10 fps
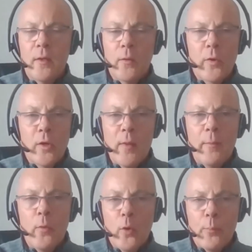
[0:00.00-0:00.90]
We're going to
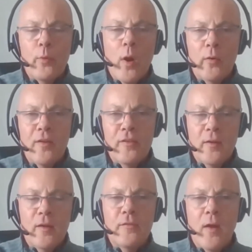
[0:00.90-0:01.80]
make more progress
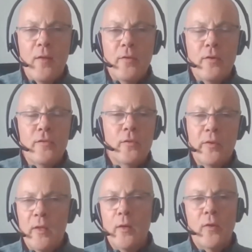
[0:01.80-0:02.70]
in the next 5 years than
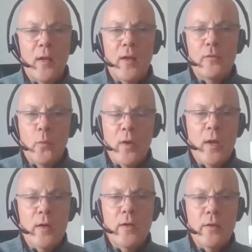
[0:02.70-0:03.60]
we did over the last
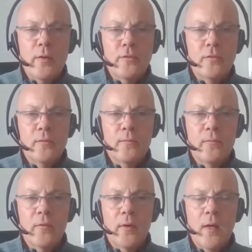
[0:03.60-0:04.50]
100 years,
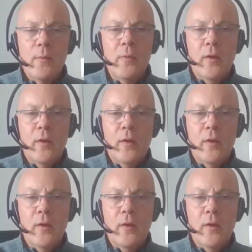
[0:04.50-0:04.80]
right?